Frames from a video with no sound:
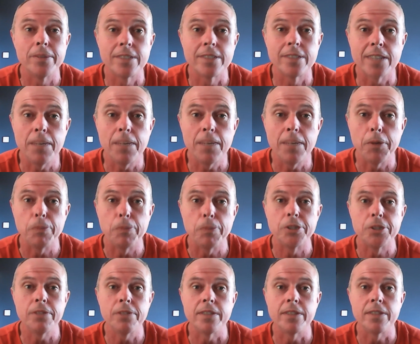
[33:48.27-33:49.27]
there's going to be
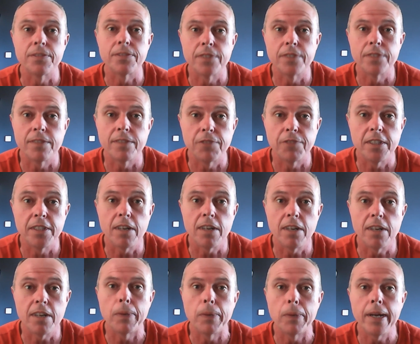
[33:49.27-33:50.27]
opportunities for
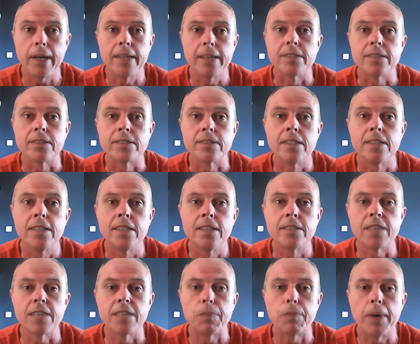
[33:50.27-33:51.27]
young players
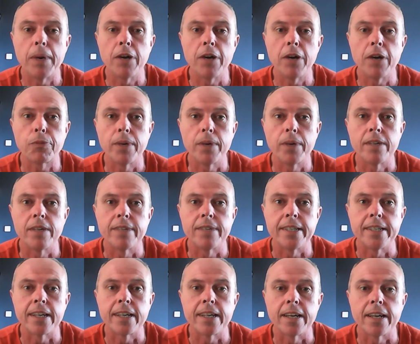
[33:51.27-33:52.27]
to have a pathway at
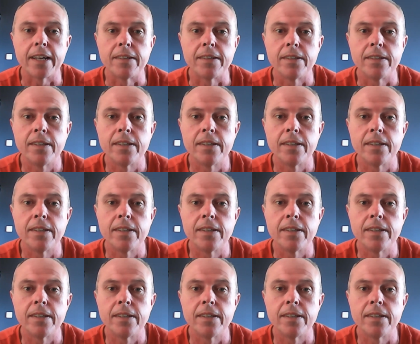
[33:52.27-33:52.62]
Reading again.